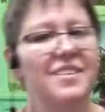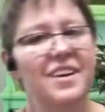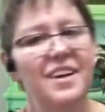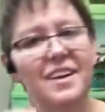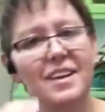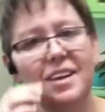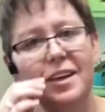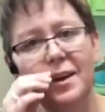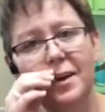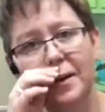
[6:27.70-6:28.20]

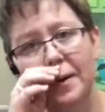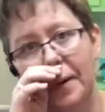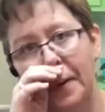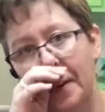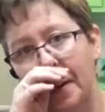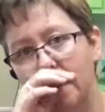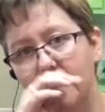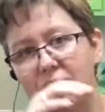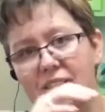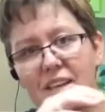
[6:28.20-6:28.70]
can
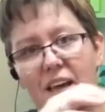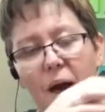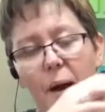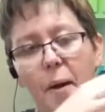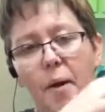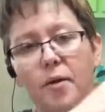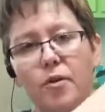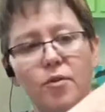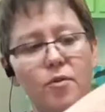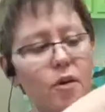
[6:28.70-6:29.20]
use
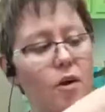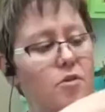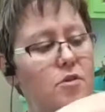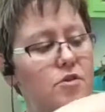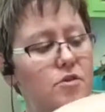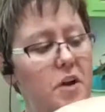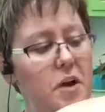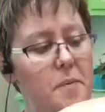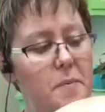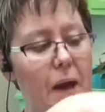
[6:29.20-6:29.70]

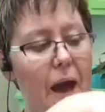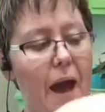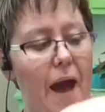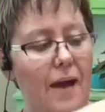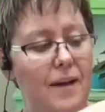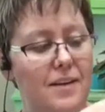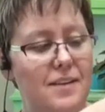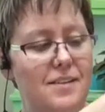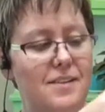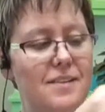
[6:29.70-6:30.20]
grocery
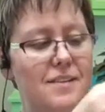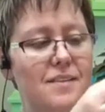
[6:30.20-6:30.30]
bags.